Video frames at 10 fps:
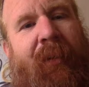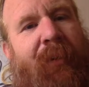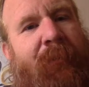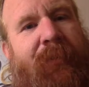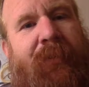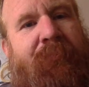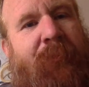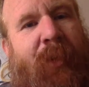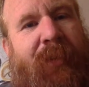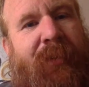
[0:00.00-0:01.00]
I'm just
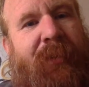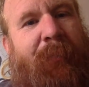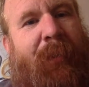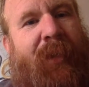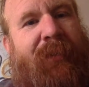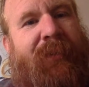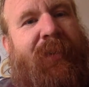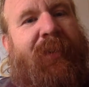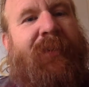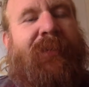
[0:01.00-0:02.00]
trusting the
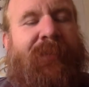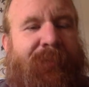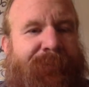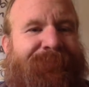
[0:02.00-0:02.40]
process,